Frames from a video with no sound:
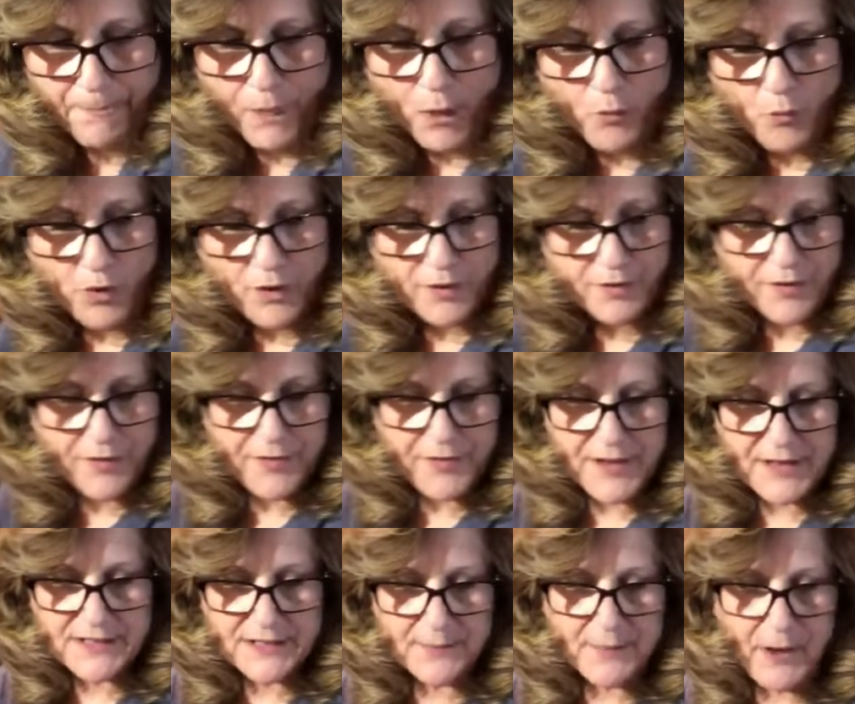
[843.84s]
One of the
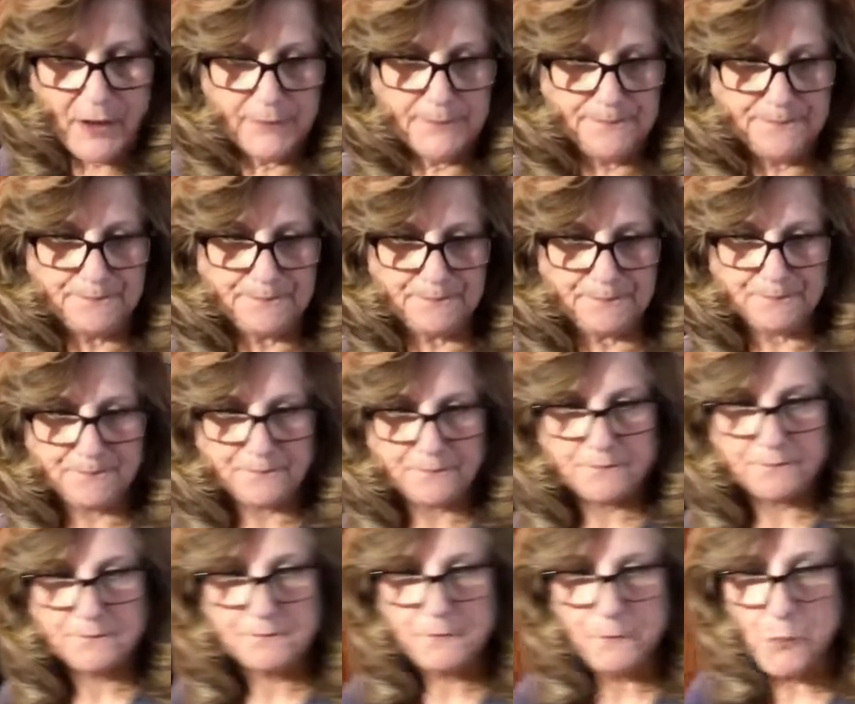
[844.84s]
things about
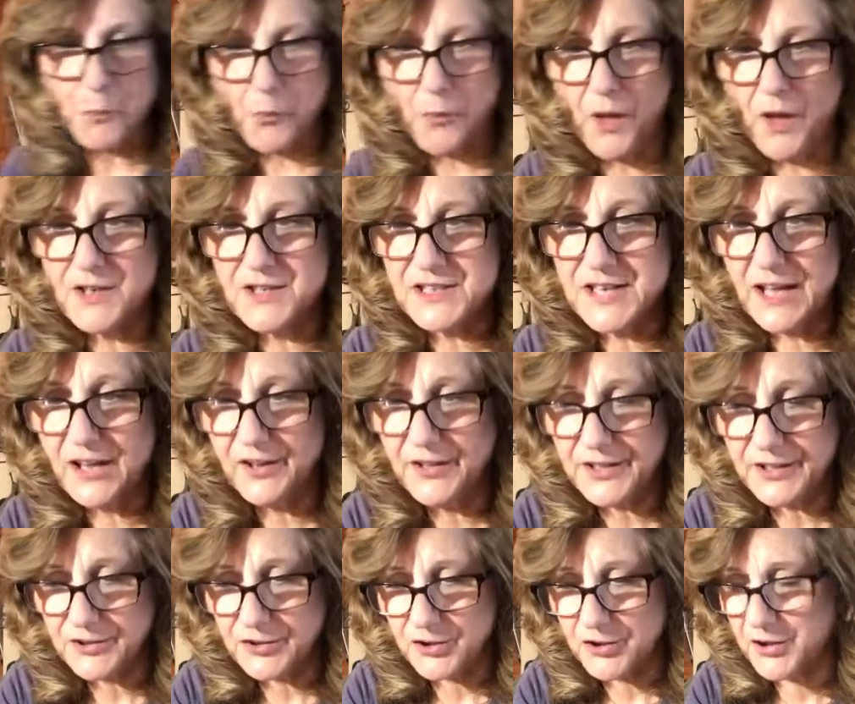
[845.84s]

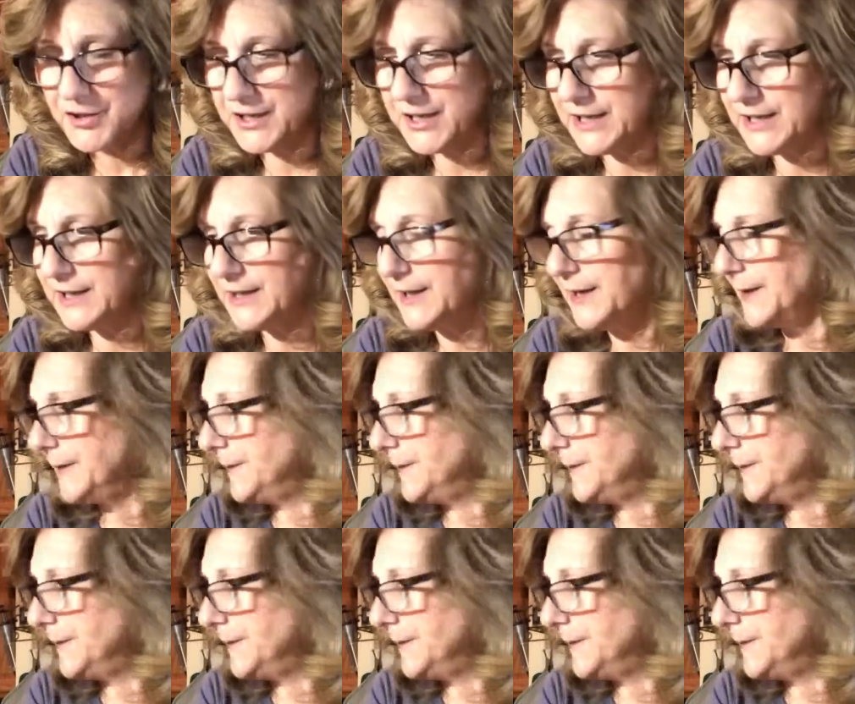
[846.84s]
Italian cooking